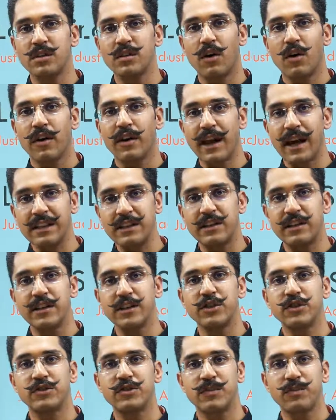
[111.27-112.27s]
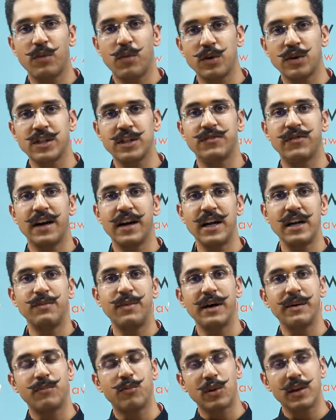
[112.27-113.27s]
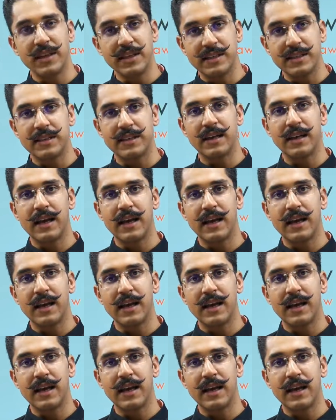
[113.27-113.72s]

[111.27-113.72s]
or cancellation reports filed by police